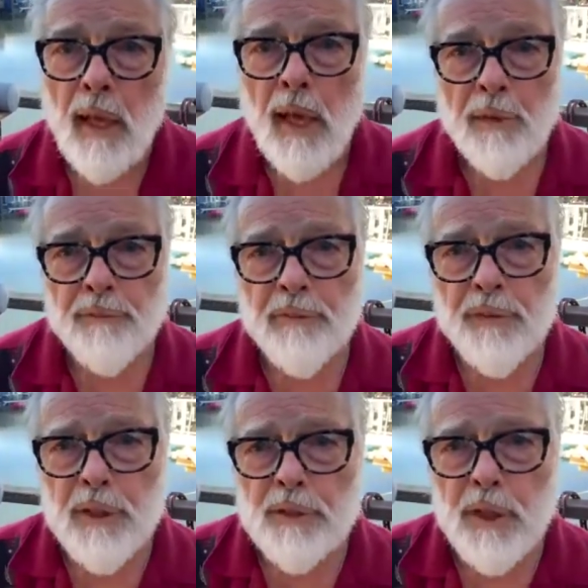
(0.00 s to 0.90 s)
At
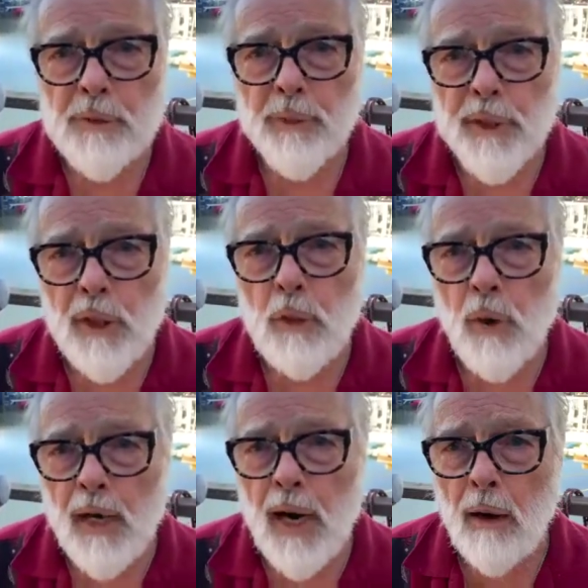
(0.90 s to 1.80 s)
15 cents per
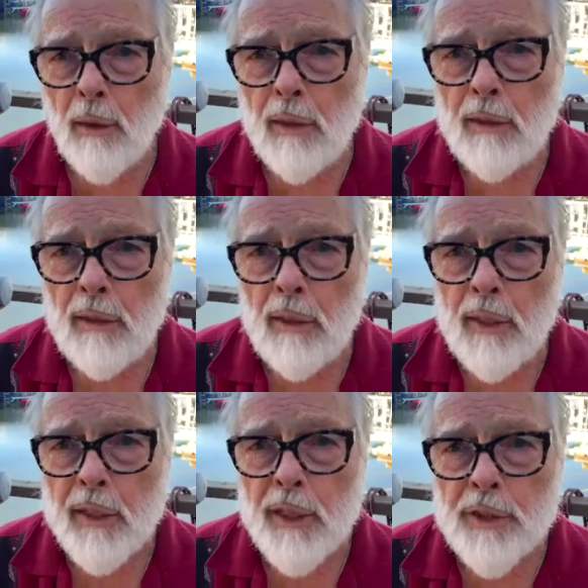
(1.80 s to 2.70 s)
kilowatt hour,
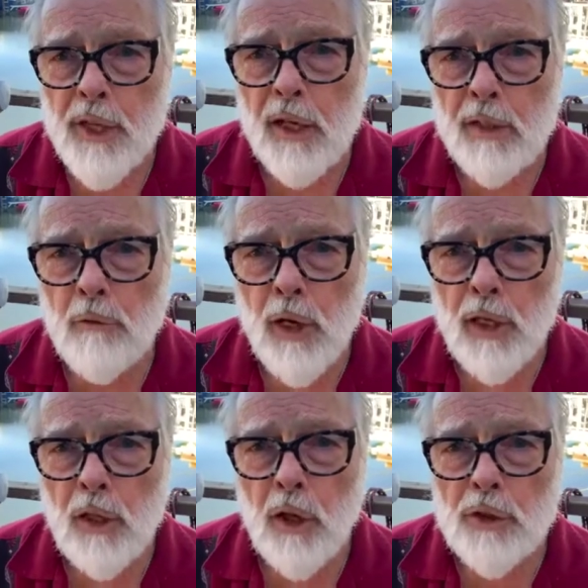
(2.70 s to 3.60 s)
each gallon of
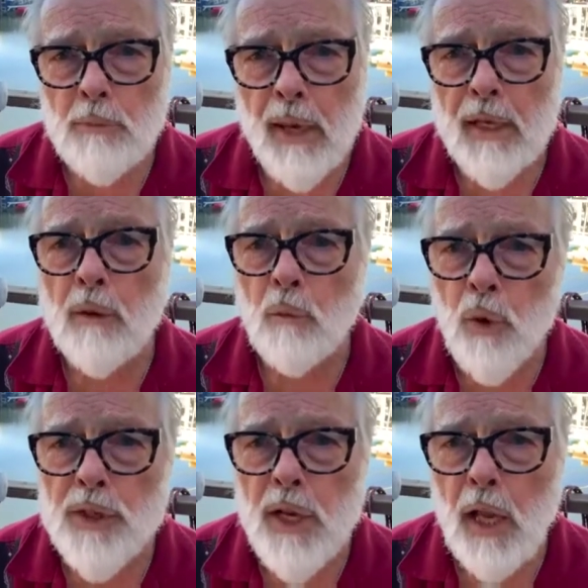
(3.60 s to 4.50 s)
water costs about
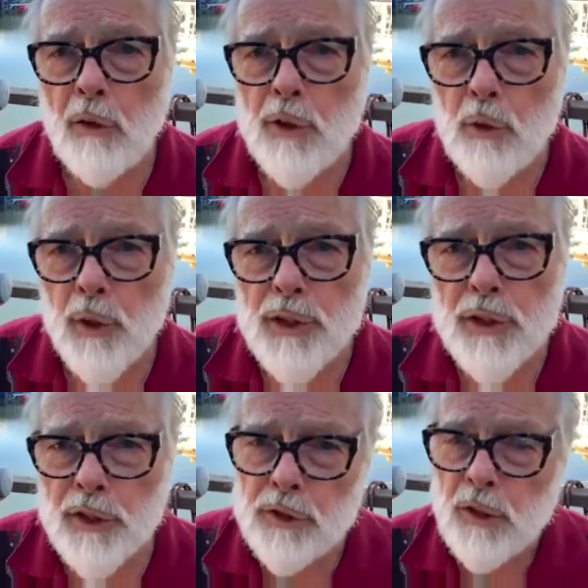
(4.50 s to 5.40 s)

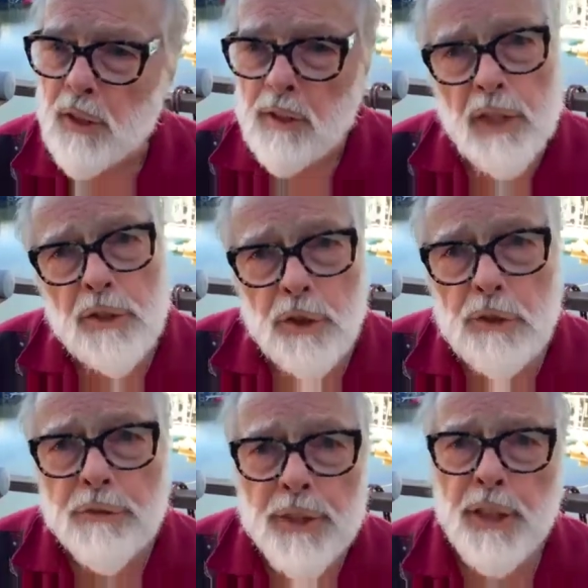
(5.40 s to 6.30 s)
$1.20. That's
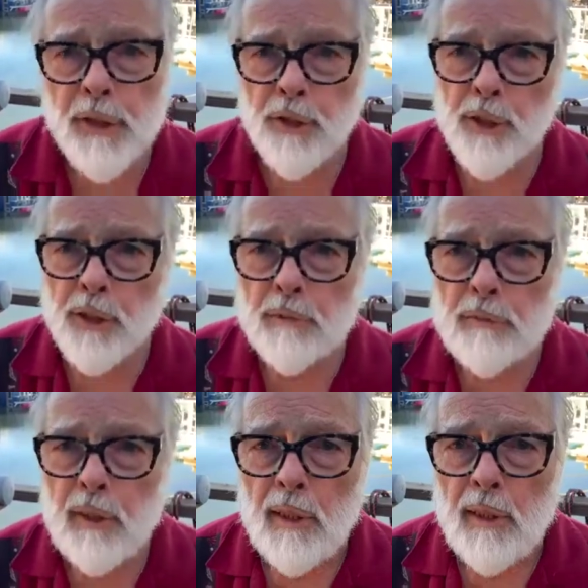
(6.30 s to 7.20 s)
just for the energy.
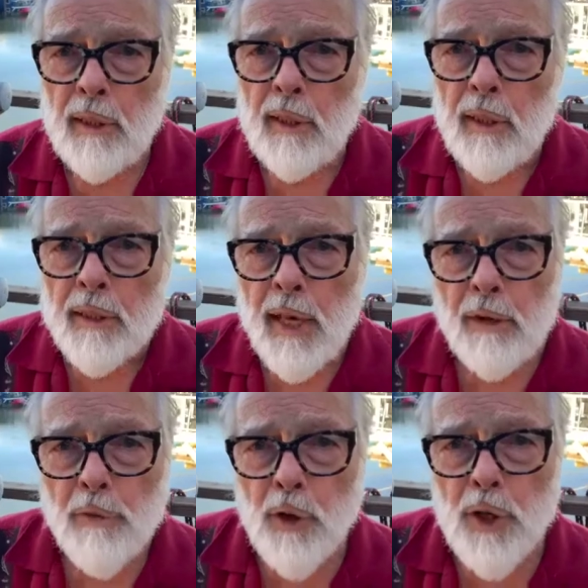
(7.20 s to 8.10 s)

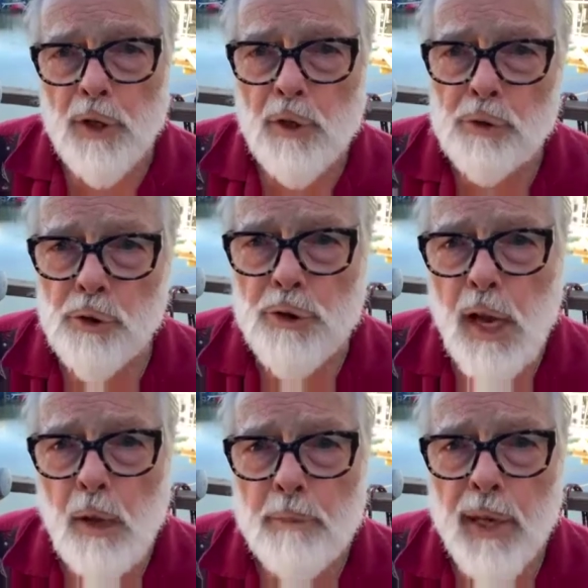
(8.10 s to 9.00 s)
California users
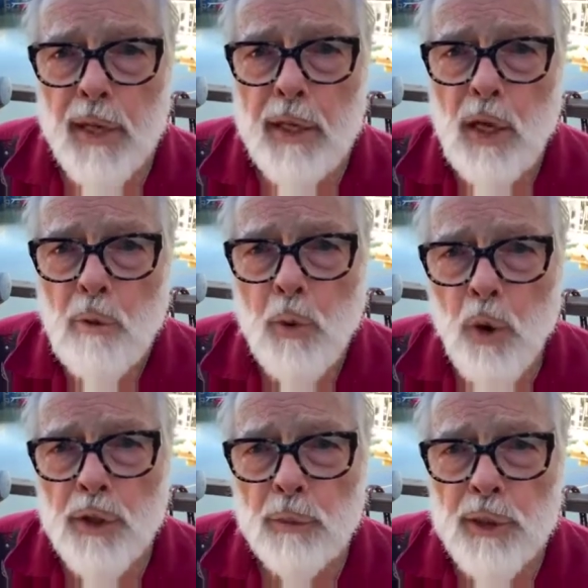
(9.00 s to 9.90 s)
now pay
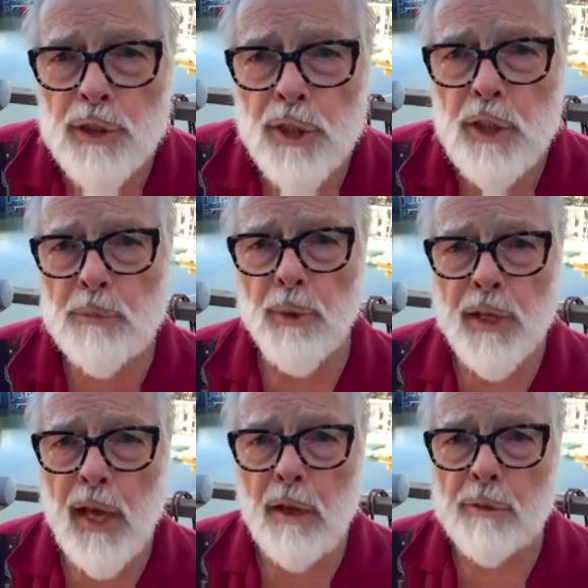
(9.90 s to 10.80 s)
0.3 cents per
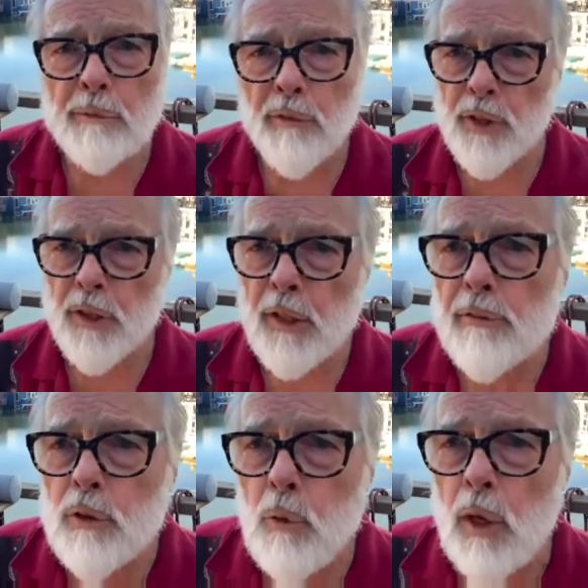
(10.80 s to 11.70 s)
gallon for
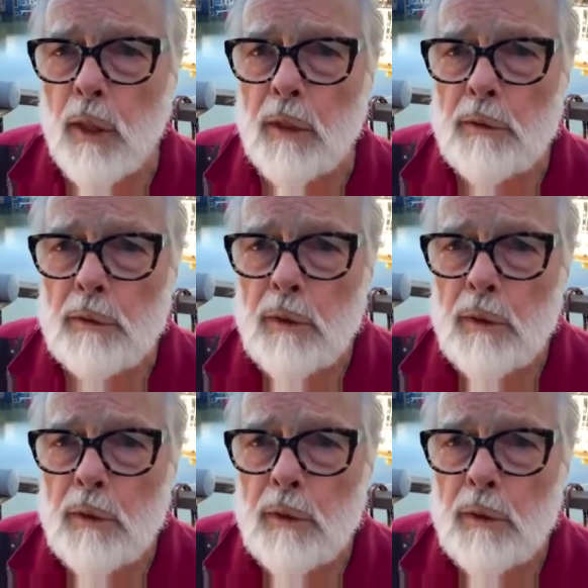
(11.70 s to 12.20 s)
delivered water.